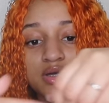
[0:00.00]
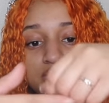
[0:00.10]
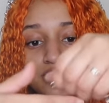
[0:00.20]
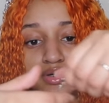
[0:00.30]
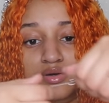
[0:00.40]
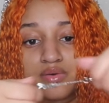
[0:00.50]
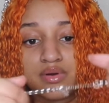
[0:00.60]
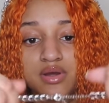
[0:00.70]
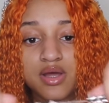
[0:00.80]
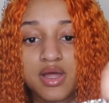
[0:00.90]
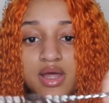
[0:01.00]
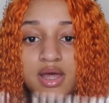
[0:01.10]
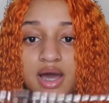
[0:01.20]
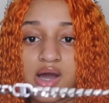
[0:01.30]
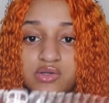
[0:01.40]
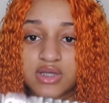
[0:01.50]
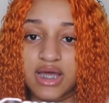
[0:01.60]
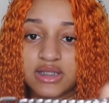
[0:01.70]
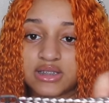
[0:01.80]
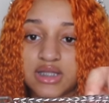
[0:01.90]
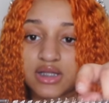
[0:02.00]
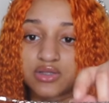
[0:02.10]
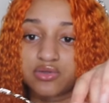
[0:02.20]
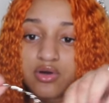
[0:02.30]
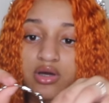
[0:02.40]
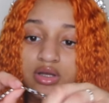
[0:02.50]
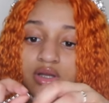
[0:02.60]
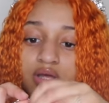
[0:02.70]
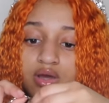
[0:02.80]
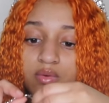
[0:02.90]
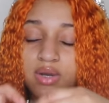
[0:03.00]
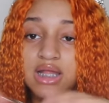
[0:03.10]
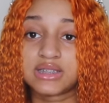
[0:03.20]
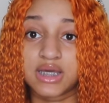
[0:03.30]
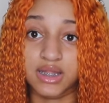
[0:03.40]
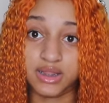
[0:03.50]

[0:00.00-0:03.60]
So I also had this necklace on and I took